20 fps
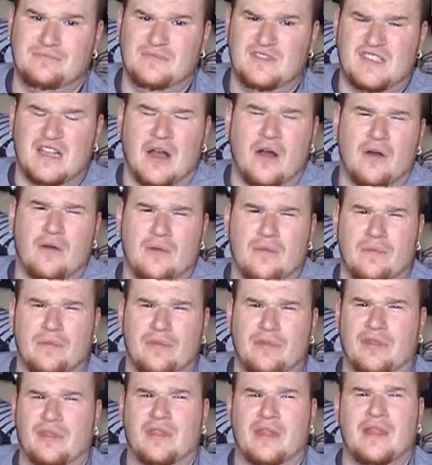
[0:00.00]
So,
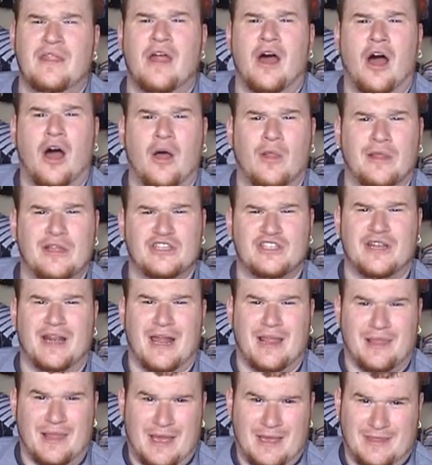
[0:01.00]
the knowledge that
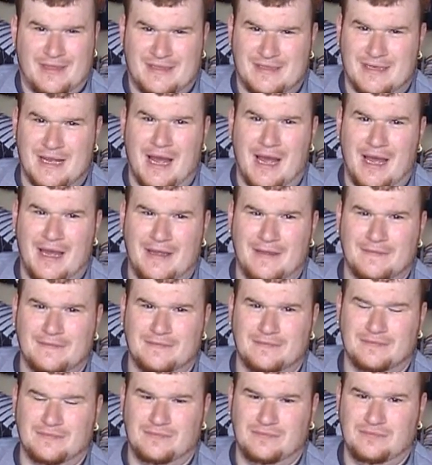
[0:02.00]
I like this guy
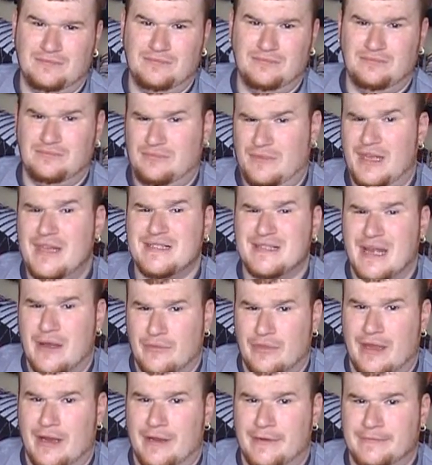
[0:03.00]
is
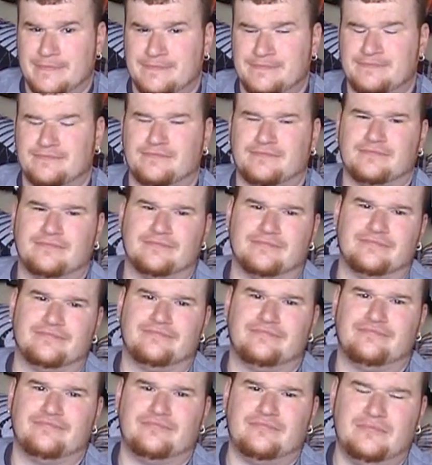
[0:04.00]
out there.
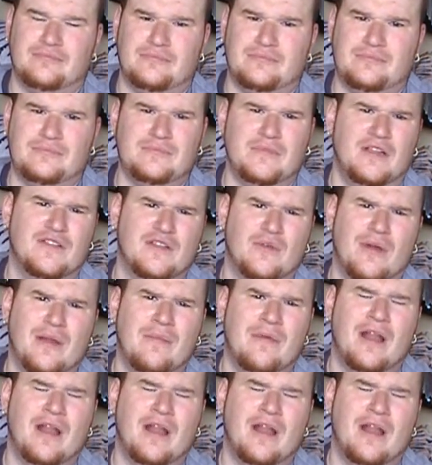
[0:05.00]
So what